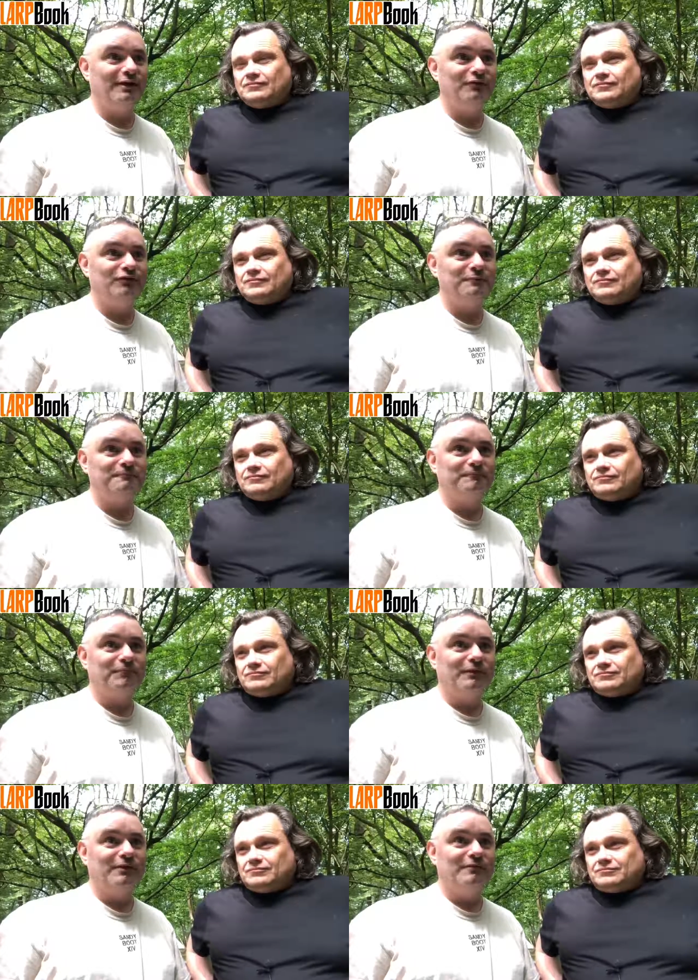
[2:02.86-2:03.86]
Speaker 1: it is
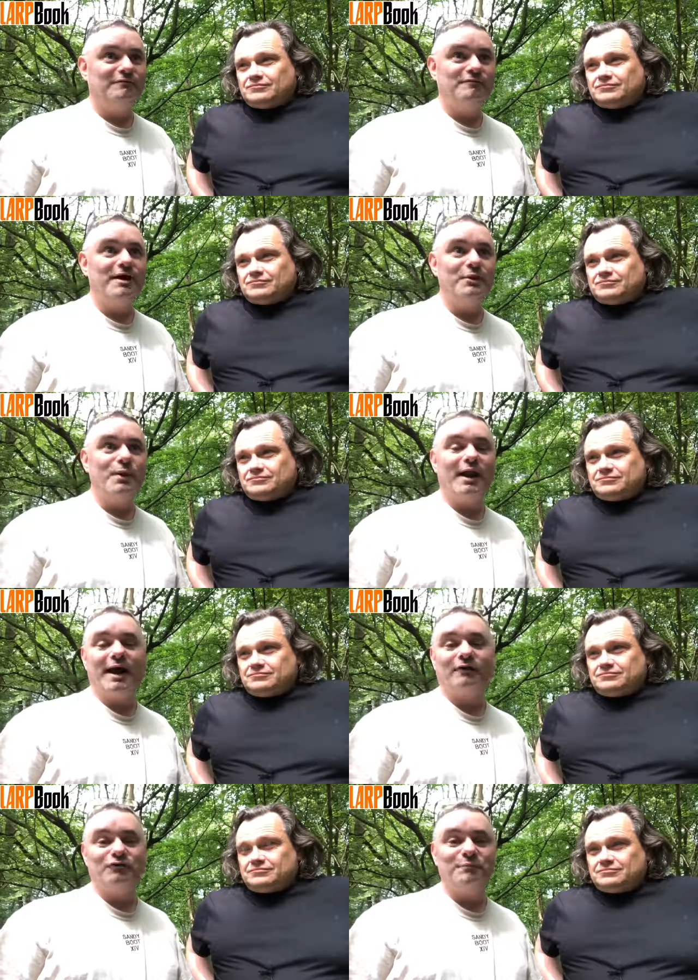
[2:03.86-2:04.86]
fairly
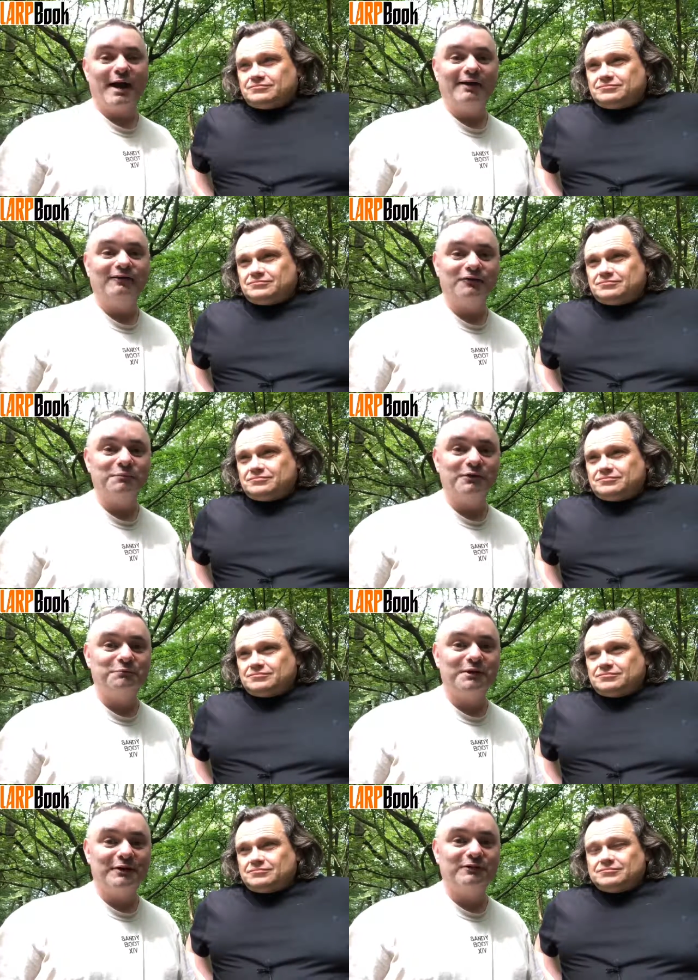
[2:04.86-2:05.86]
well action packed. It's,
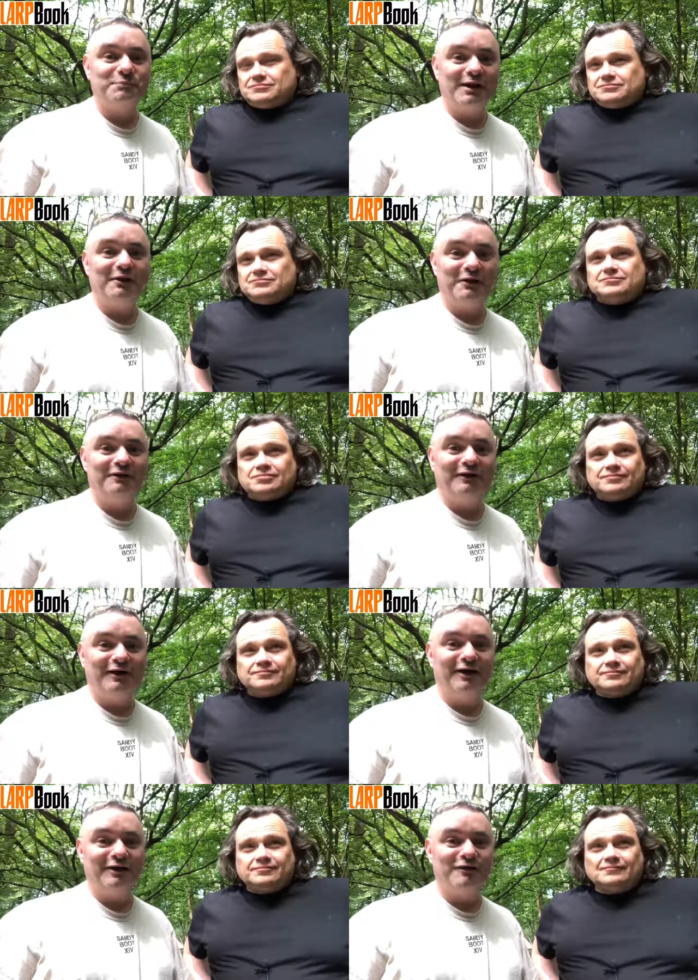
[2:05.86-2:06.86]
it's been it's been a lot
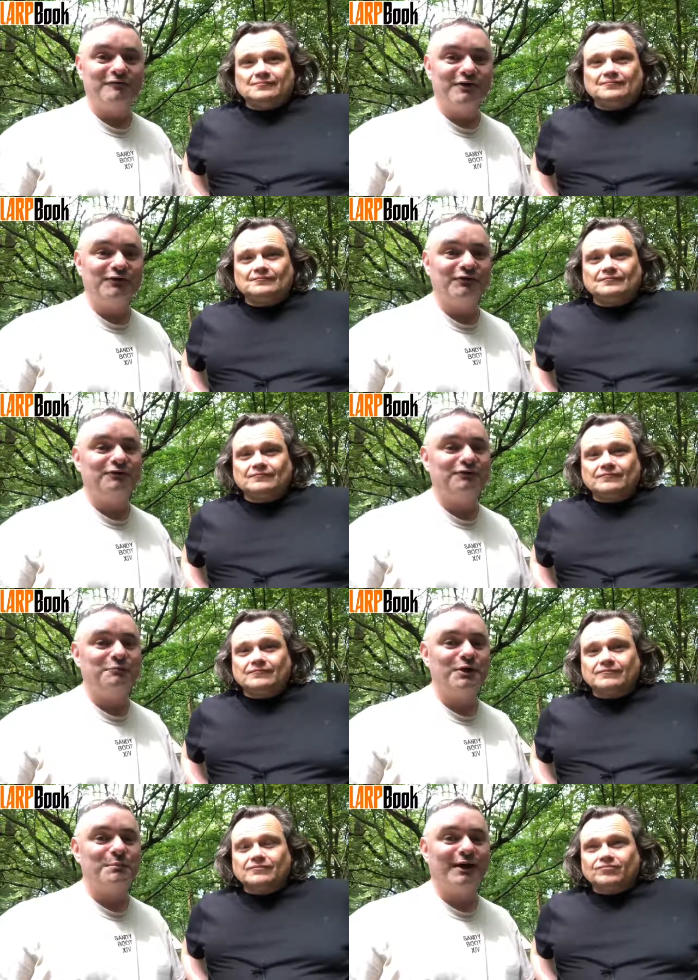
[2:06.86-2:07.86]
a, lot of fun to,
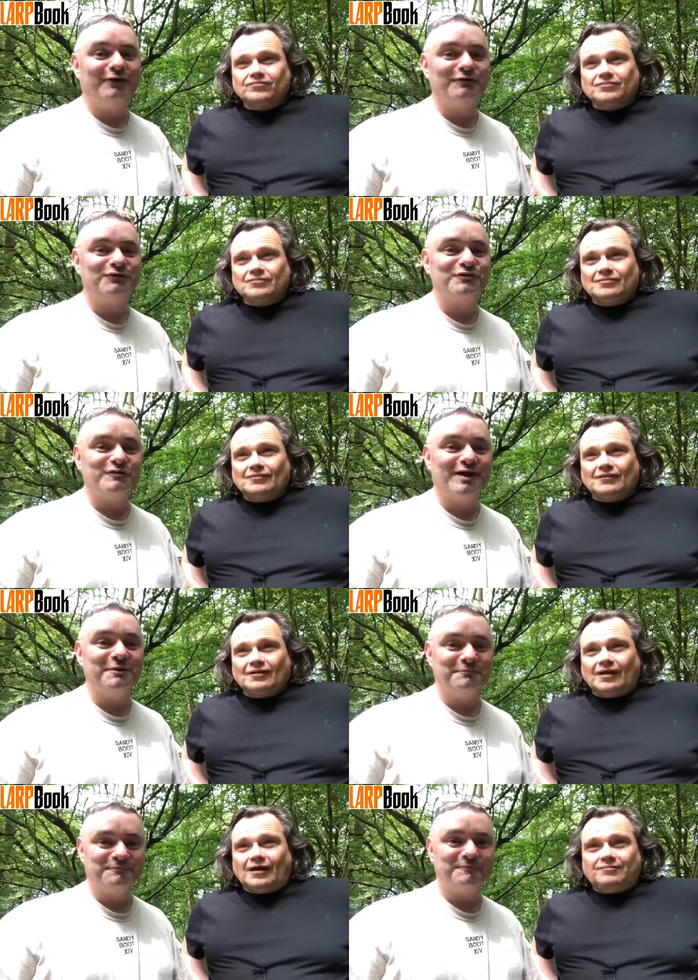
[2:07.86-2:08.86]
to be a part of so
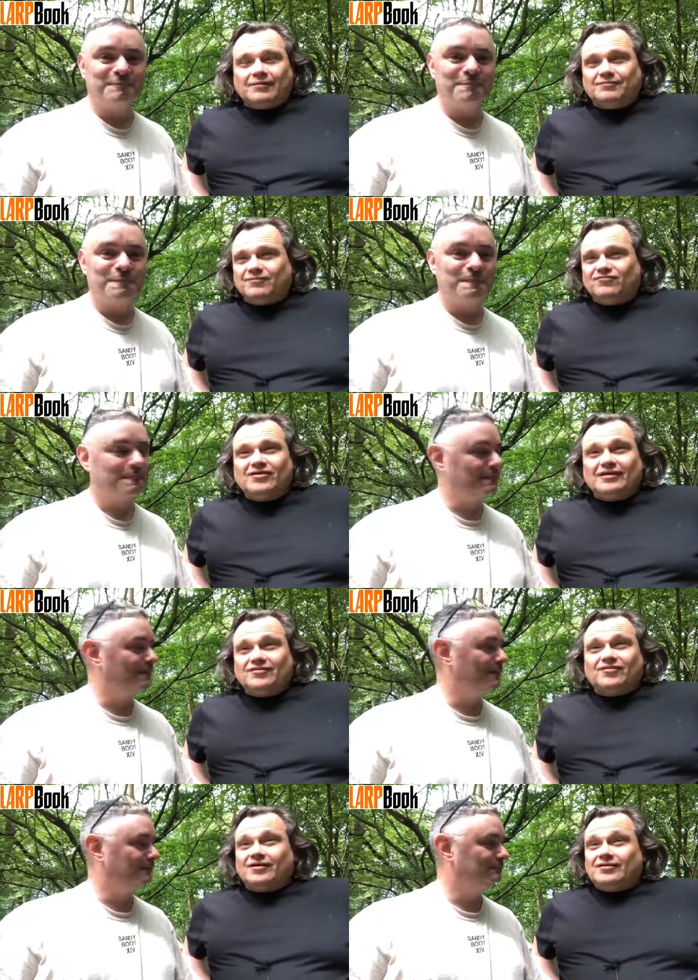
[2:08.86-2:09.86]
far.
Speaker 2: Yeah, I mean it's been really
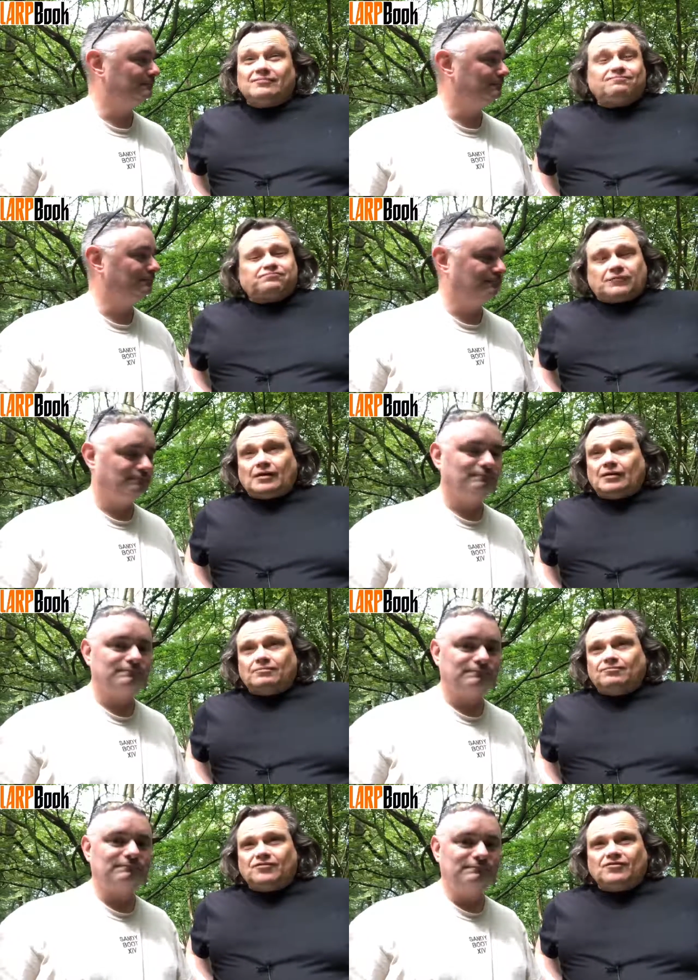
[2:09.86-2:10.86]
entertaining.
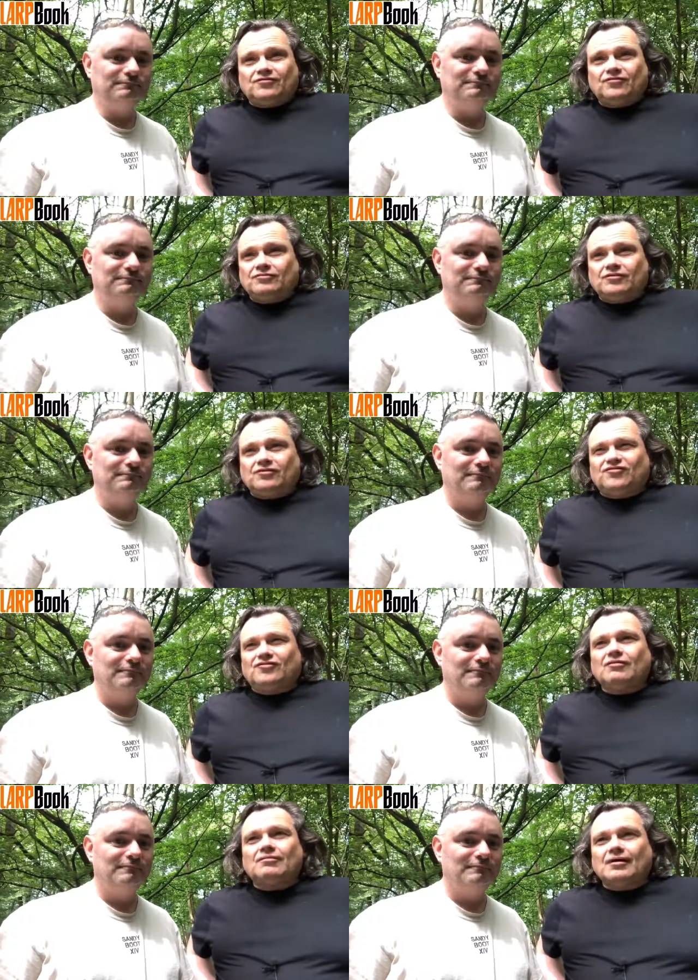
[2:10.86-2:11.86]
Uh, the crew, the
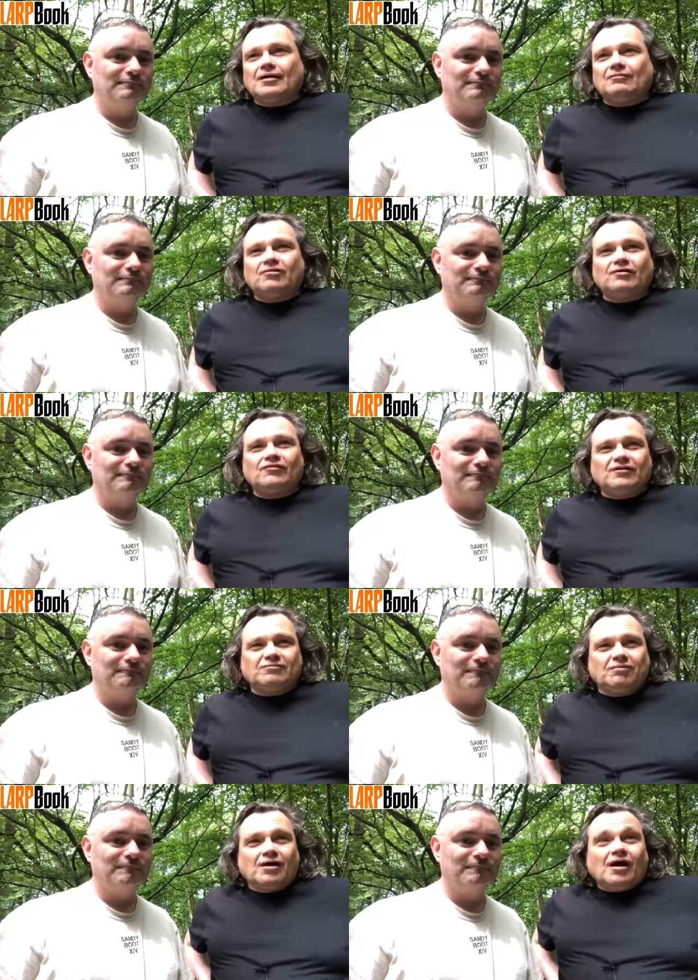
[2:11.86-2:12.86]
crew are
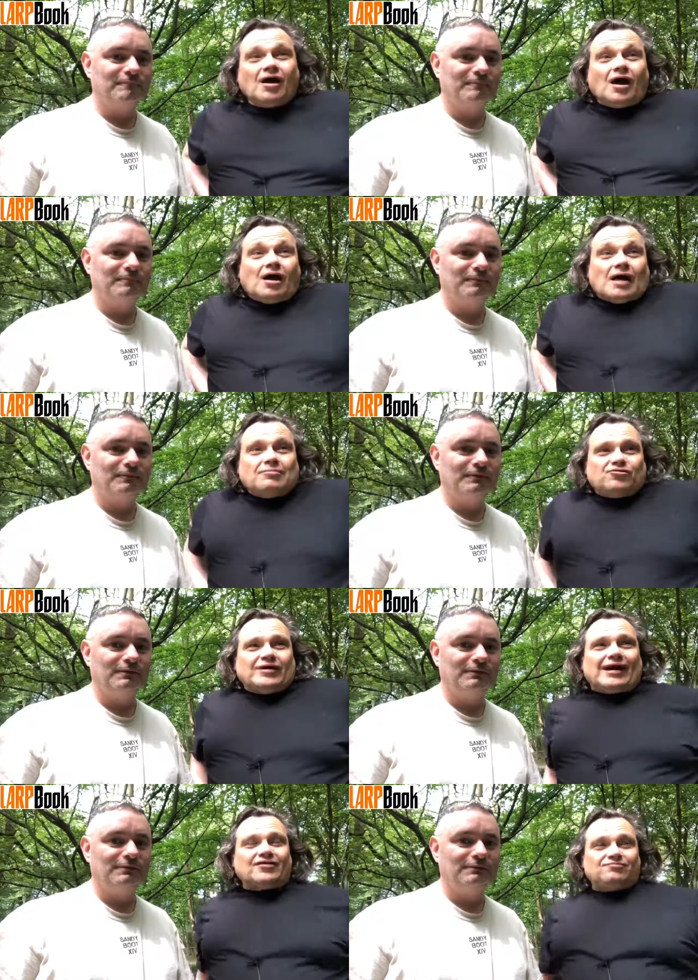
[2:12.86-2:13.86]
wonderful. In
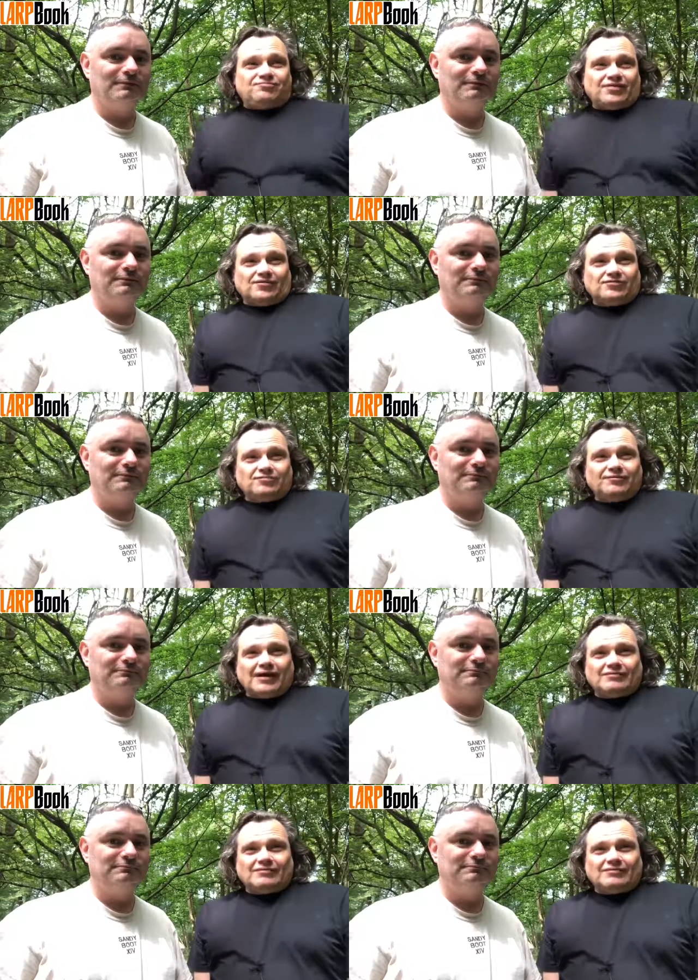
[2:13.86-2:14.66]
between act sessions, we've